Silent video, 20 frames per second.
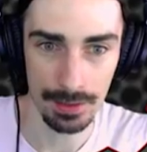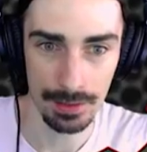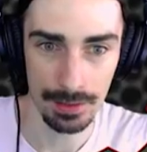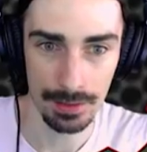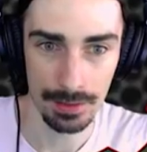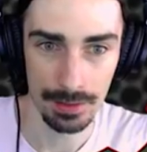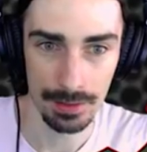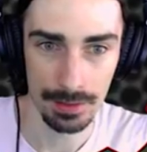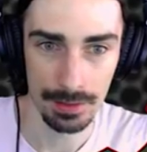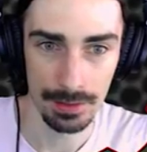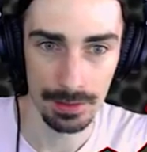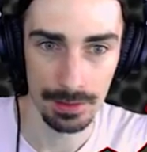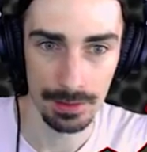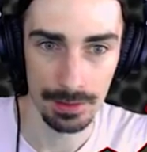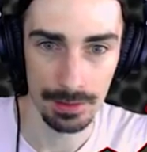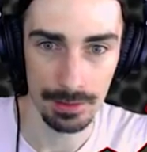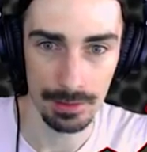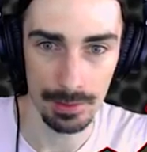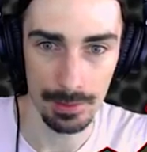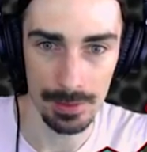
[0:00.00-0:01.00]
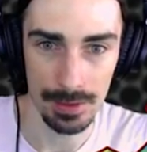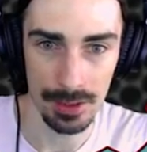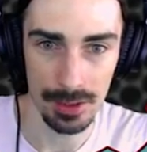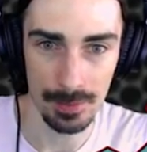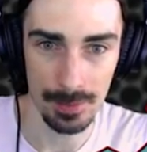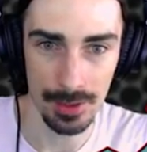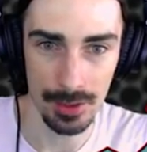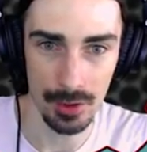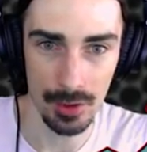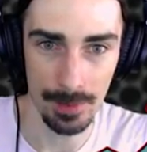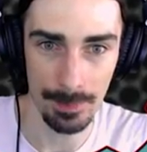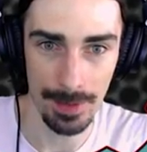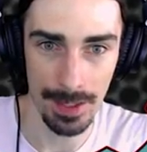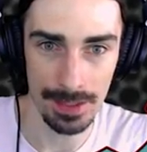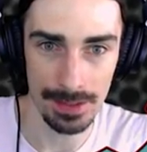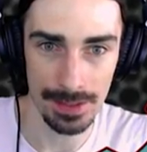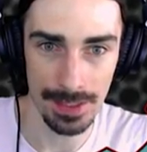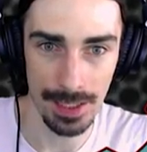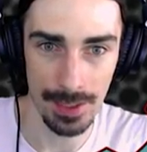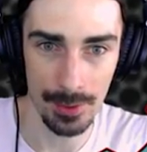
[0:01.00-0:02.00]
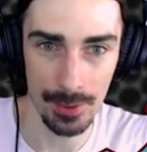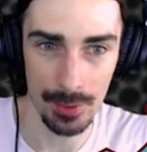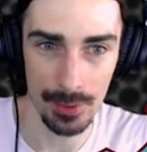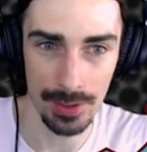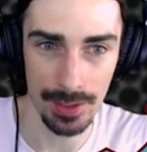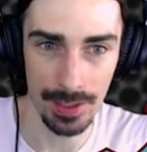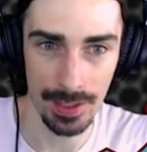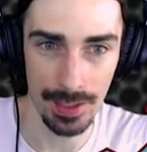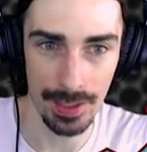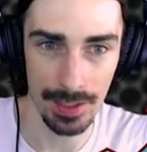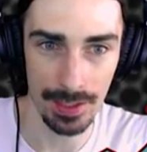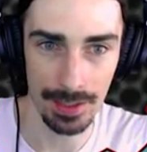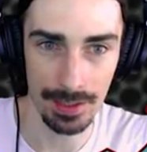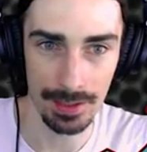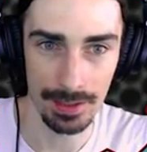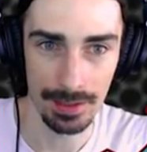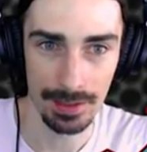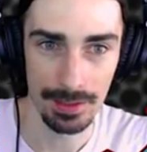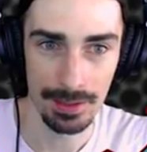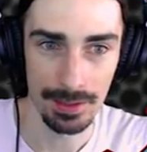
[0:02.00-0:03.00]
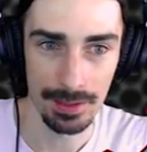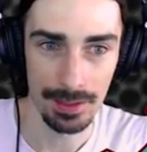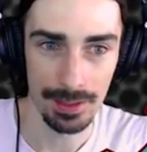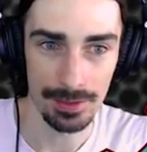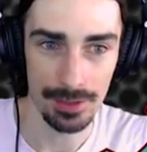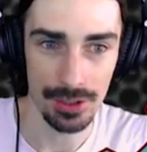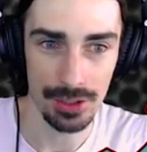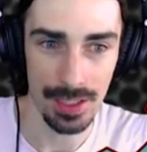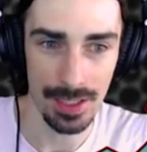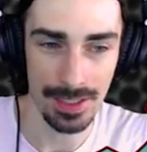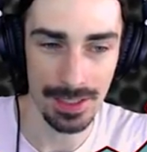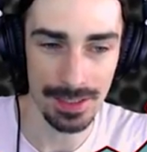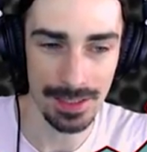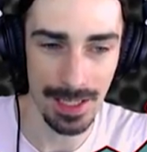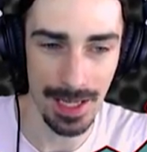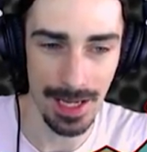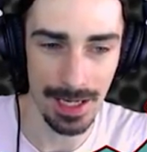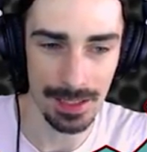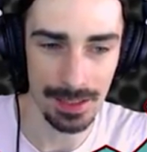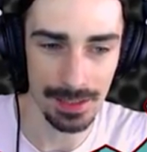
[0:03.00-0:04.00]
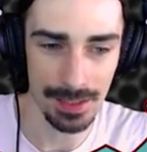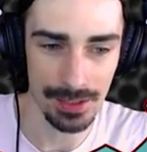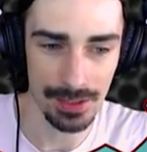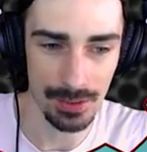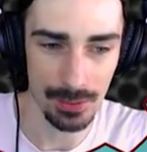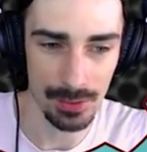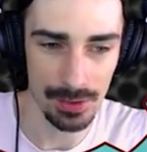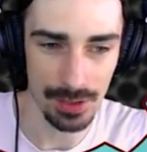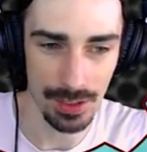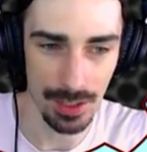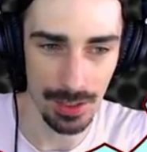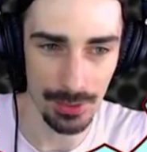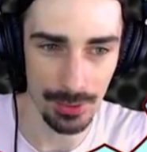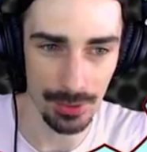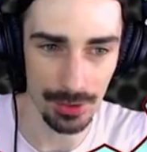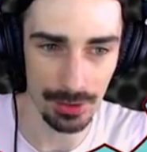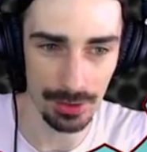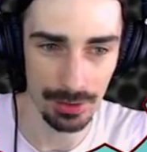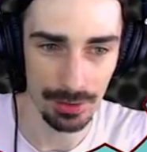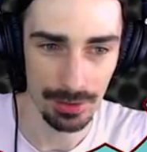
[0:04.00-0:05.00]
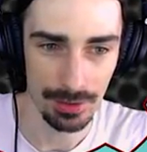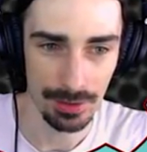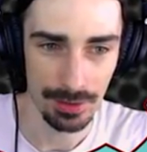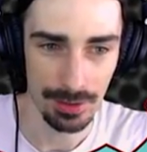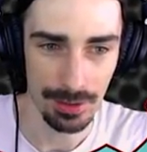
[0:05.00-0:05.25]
All right, we seem to be going back down okay. I need to access those other